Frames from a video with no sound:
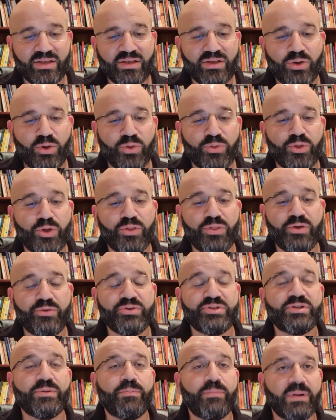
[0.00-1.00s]
Although there
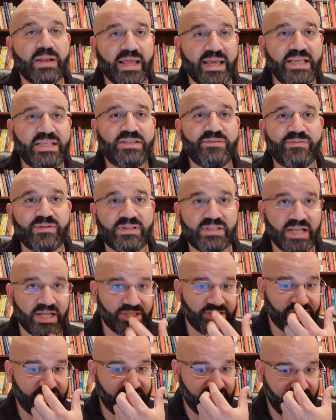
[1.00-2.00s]
is a place for
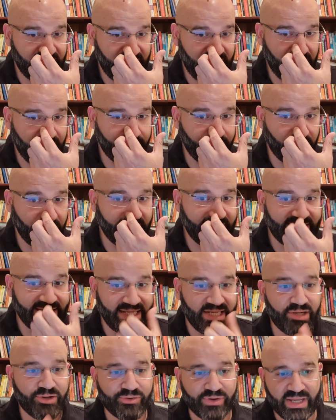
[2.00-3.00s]
such study, I'm not
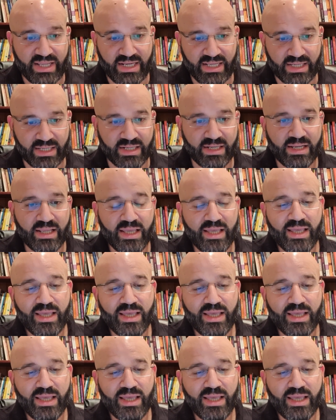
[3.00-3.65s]
denigrating it,